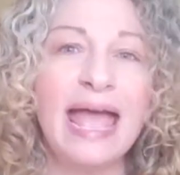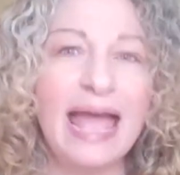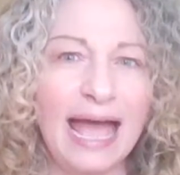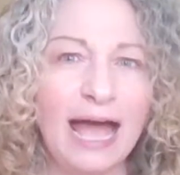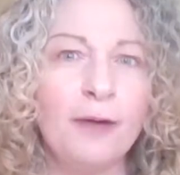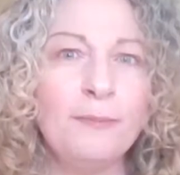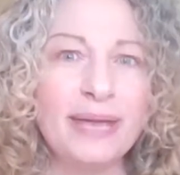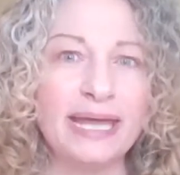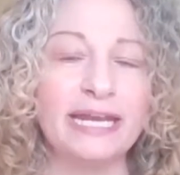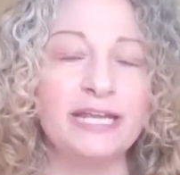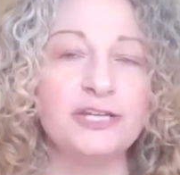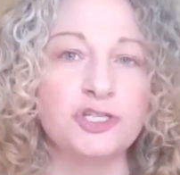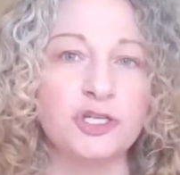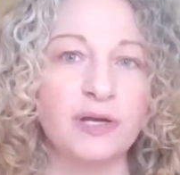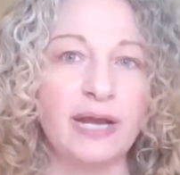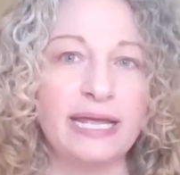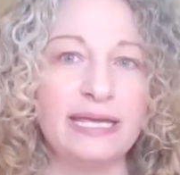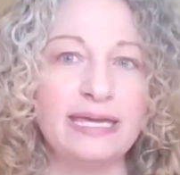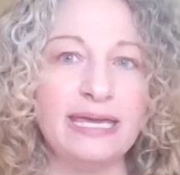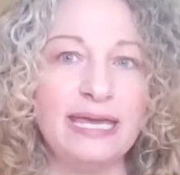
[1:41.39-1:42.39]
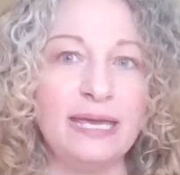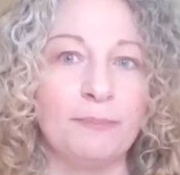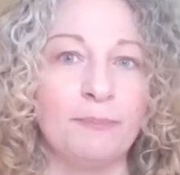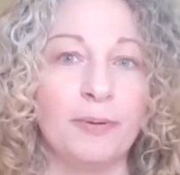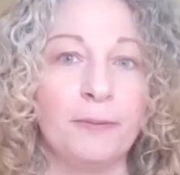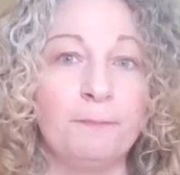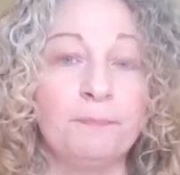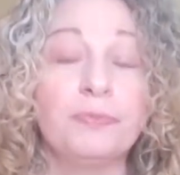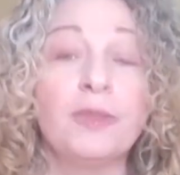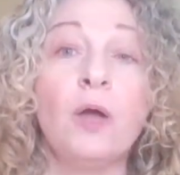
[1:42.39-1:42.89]
How many should I keep?
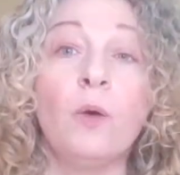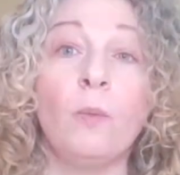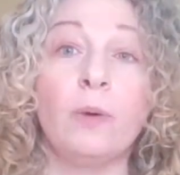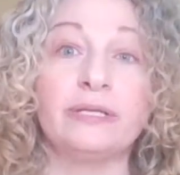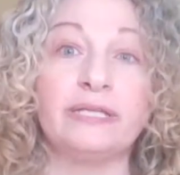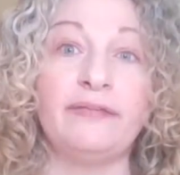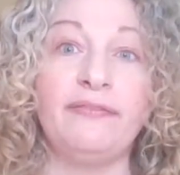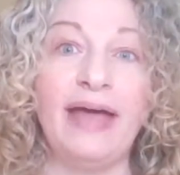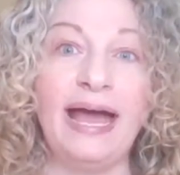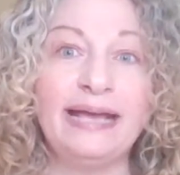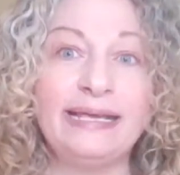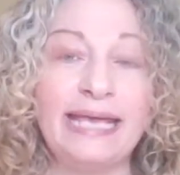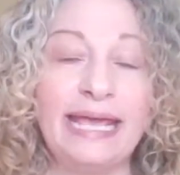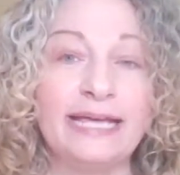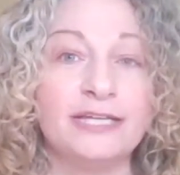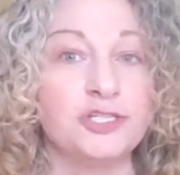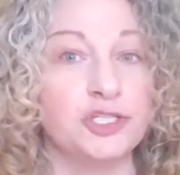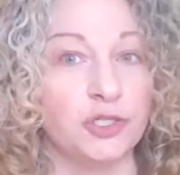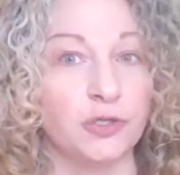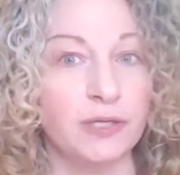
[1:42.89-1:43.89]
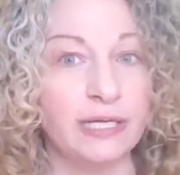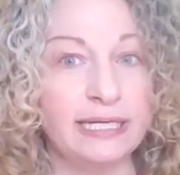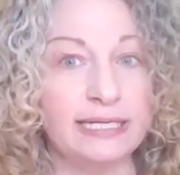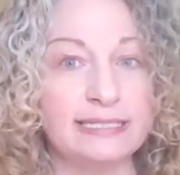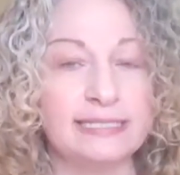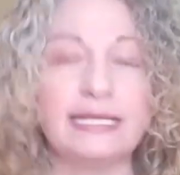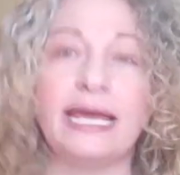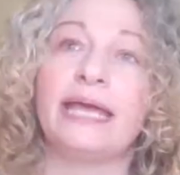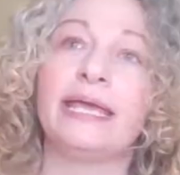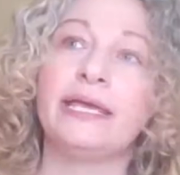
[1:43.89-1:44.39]
Well, in that case, you're going to
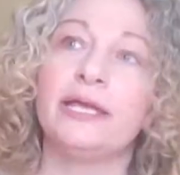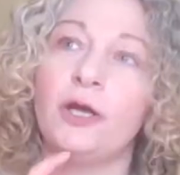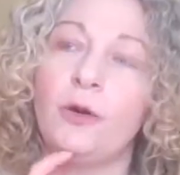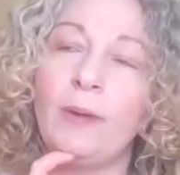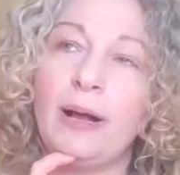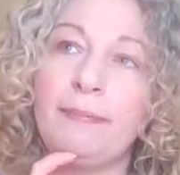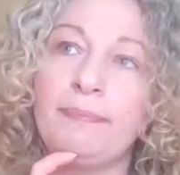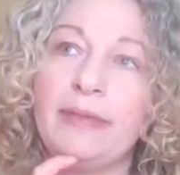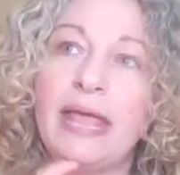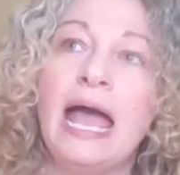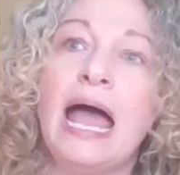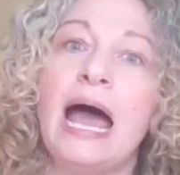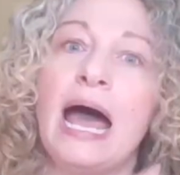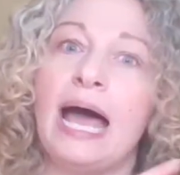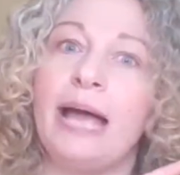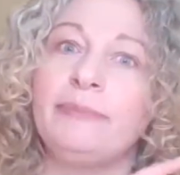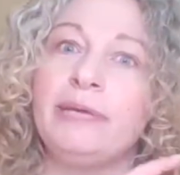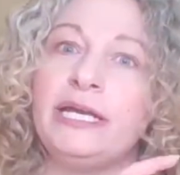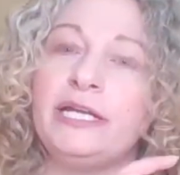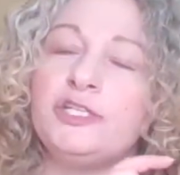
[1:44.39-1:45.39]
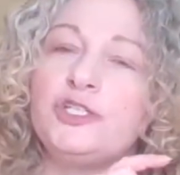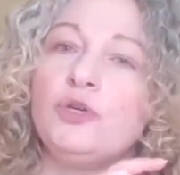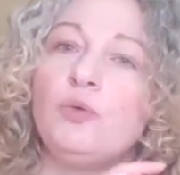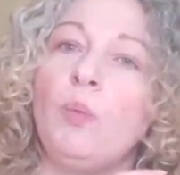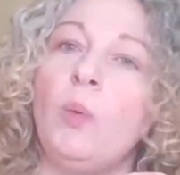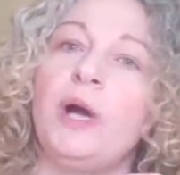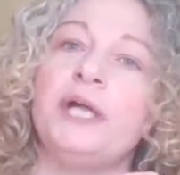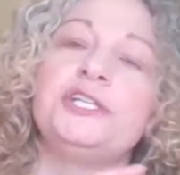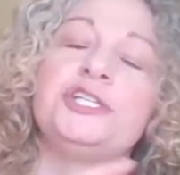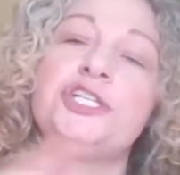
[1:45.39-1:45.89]
say, you know what? I'm going to do
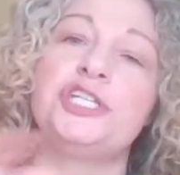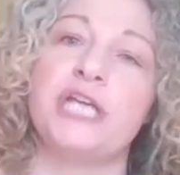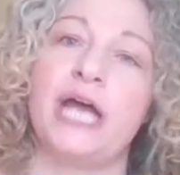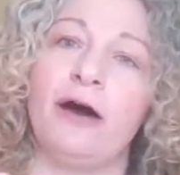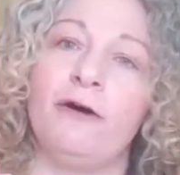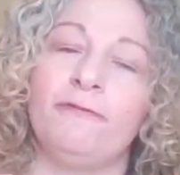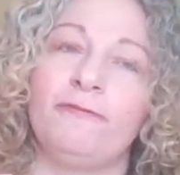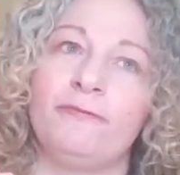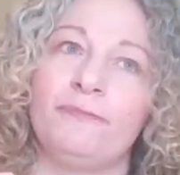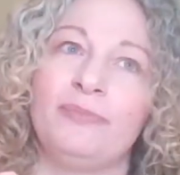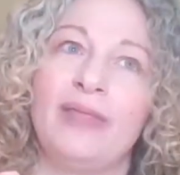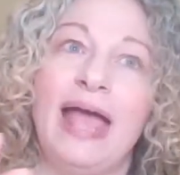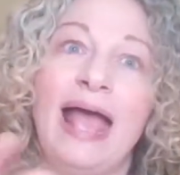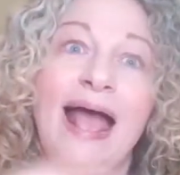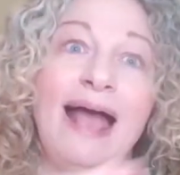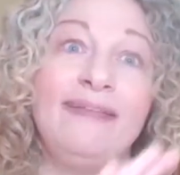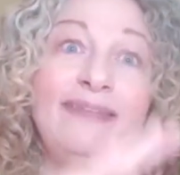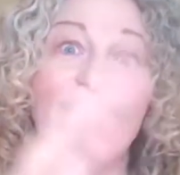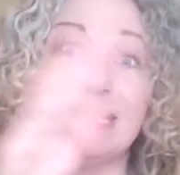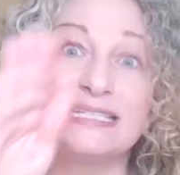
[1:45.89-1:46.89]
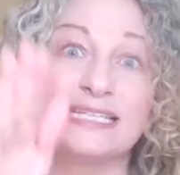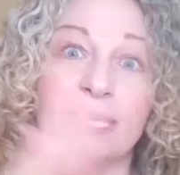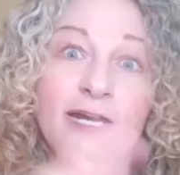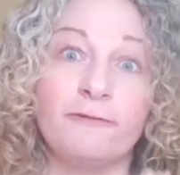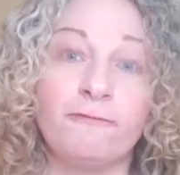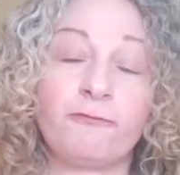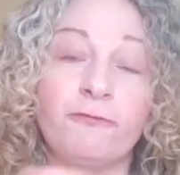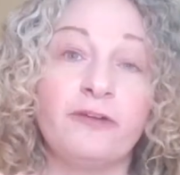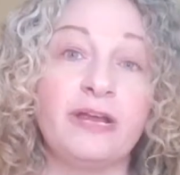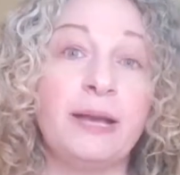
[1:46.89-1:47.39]
one shelf. And that's going
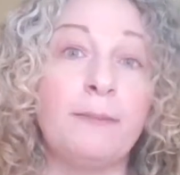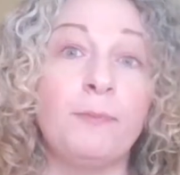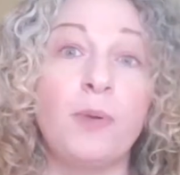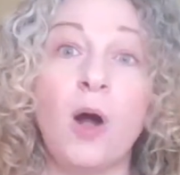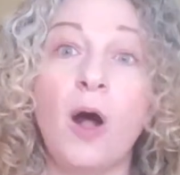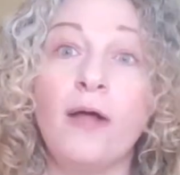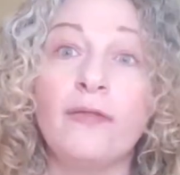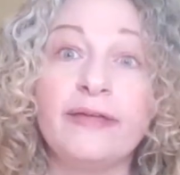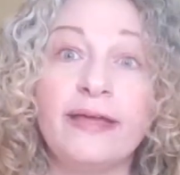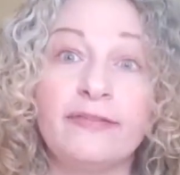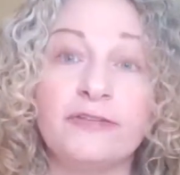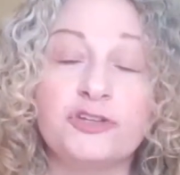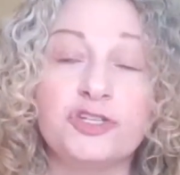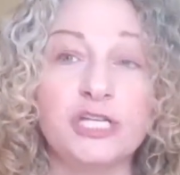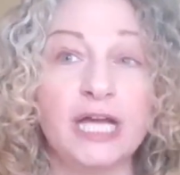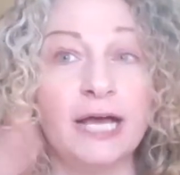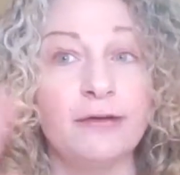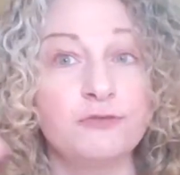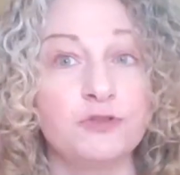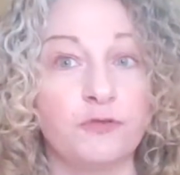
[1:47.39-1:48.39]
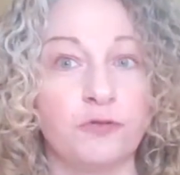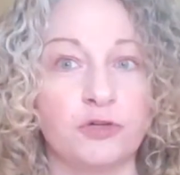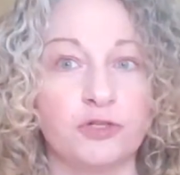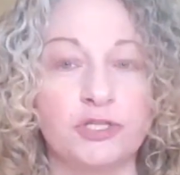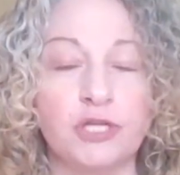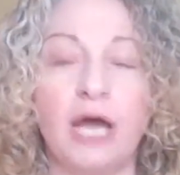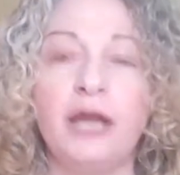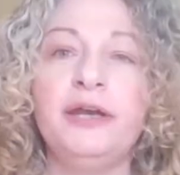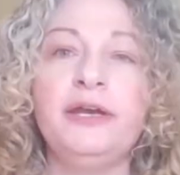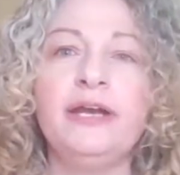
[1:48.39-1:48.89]
to free up all the other shelves for
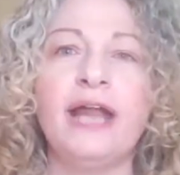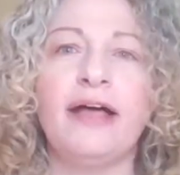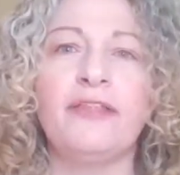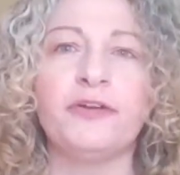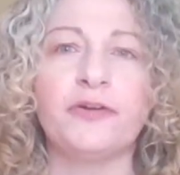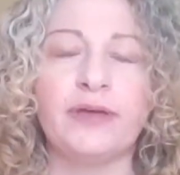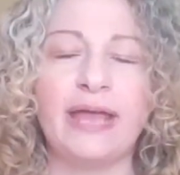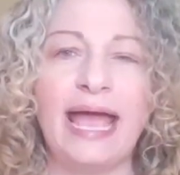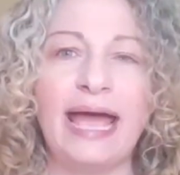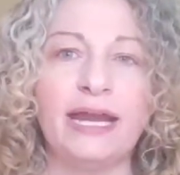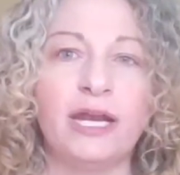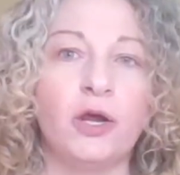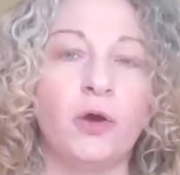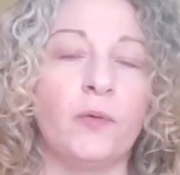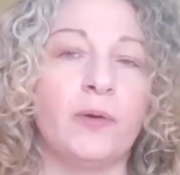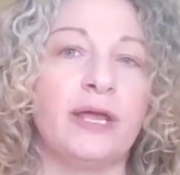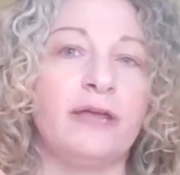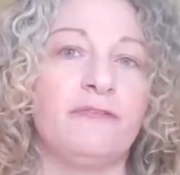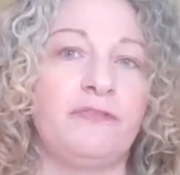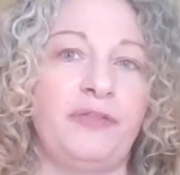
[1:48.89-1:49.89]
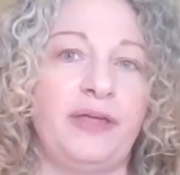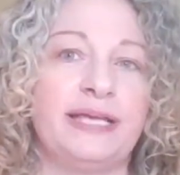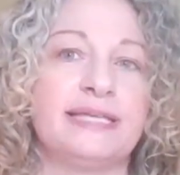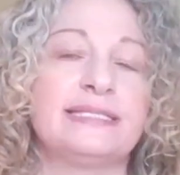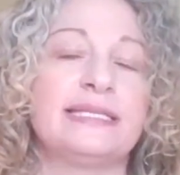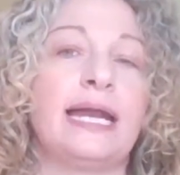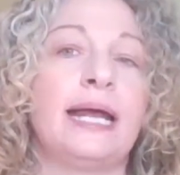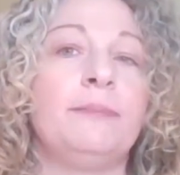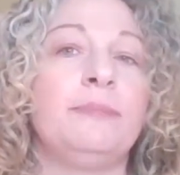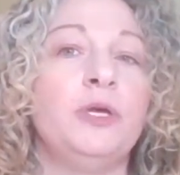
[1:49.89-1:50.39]
another category of things
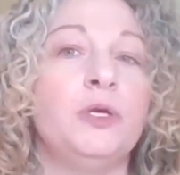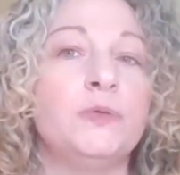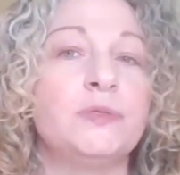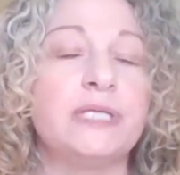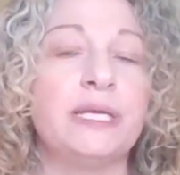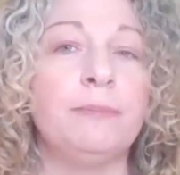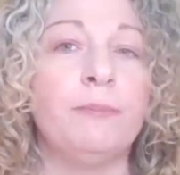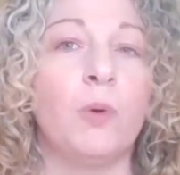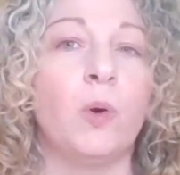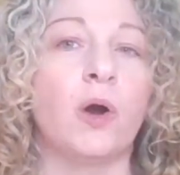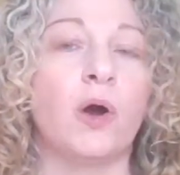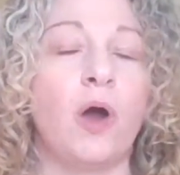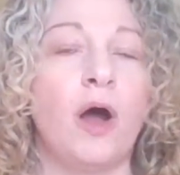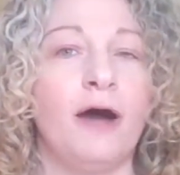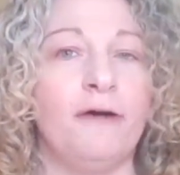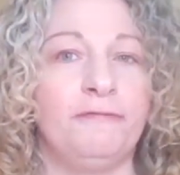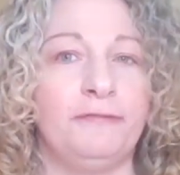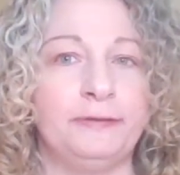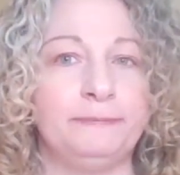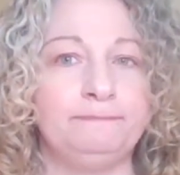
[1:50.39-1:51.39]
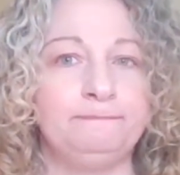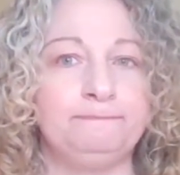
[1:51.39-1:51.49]
that I'm using more often.